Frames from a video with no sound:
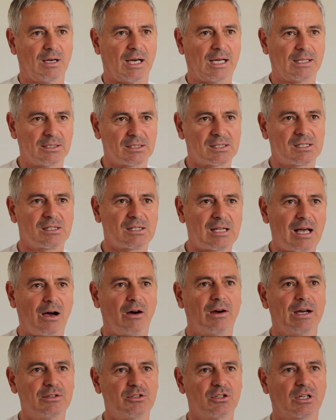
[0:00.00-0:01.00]
And this is how
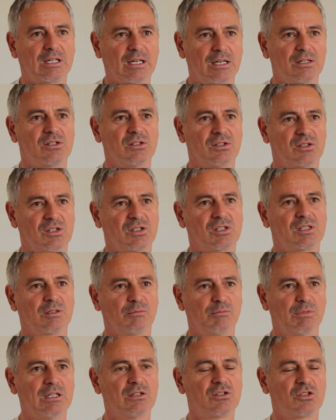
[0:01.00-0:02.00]
our education
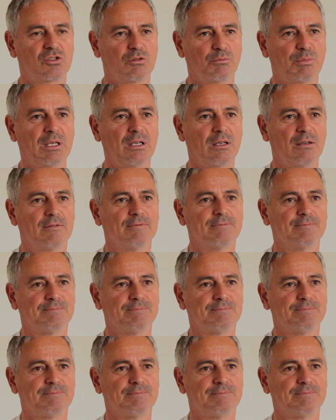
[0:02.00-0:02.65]
system needs to be.